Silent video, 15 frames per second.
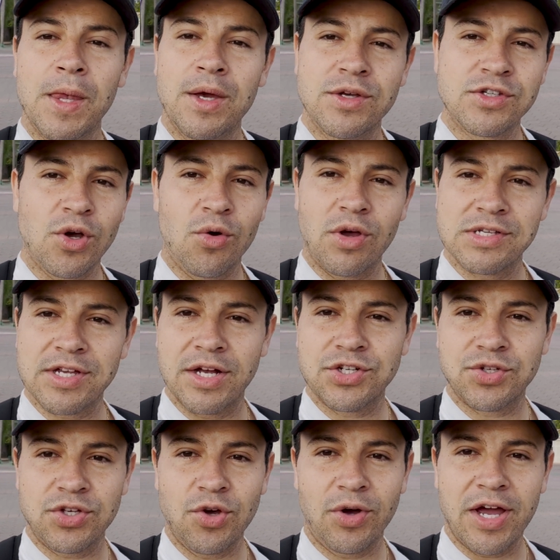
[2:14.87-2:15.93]
So
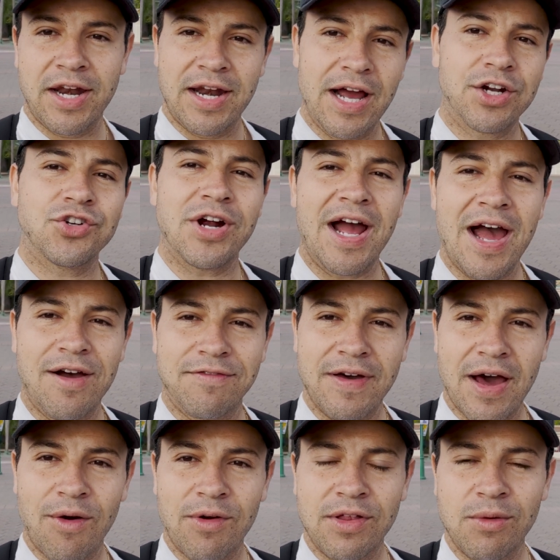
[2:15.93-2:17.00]
essentially you'll get an extra half
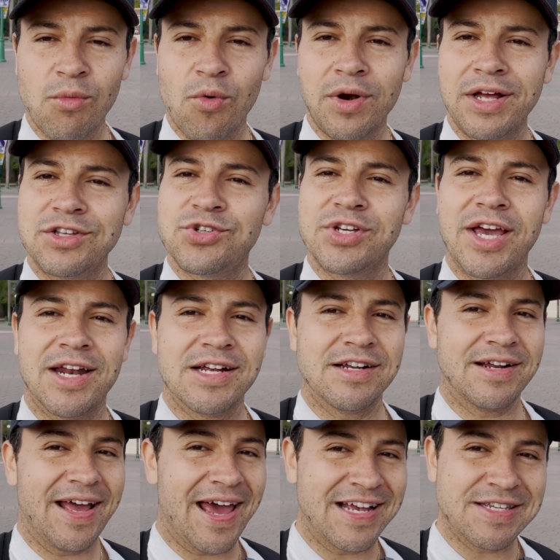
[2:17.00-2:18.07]
hour in the morning to get
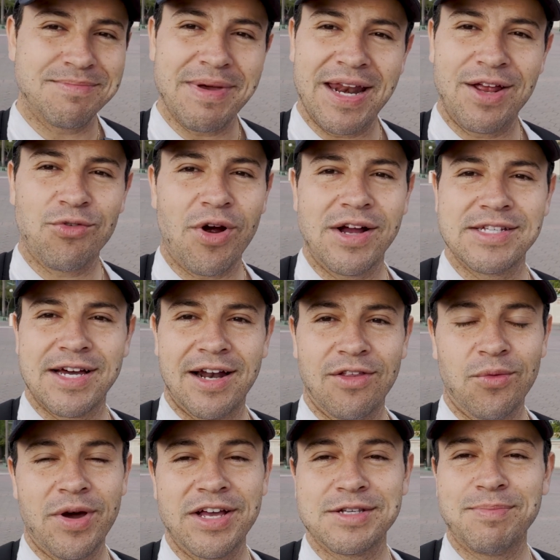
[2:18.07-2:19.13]
as many rides out of the
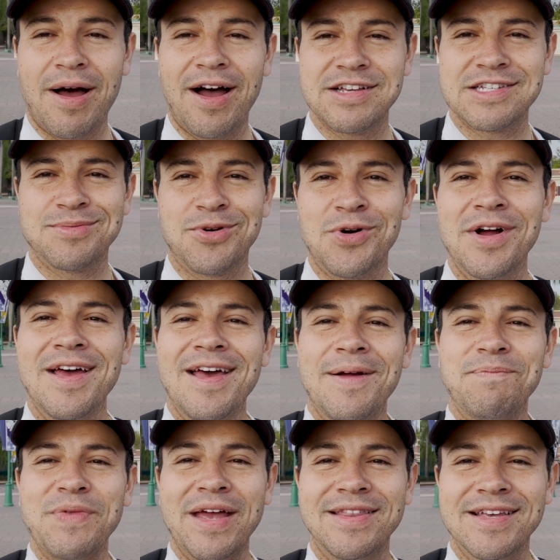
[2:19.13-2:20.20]
way as possible.
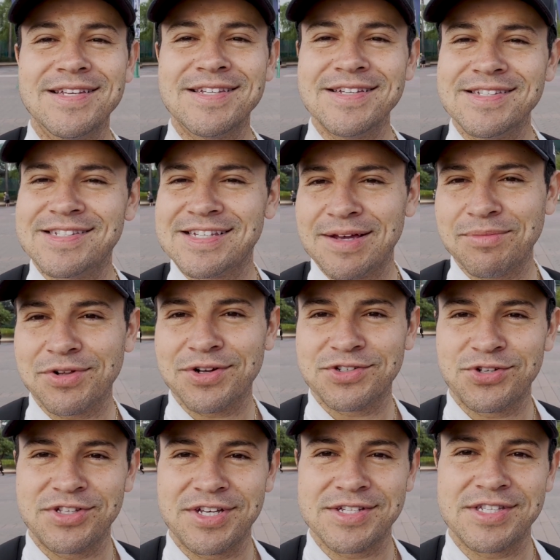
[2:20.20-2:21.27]
And this is similar
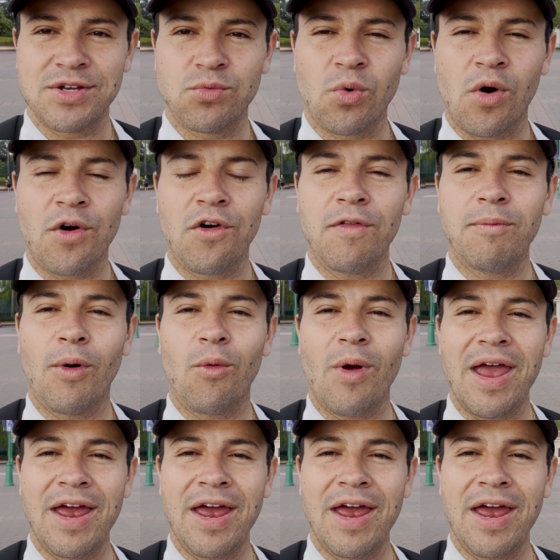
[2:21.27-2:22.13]
to Disney World, but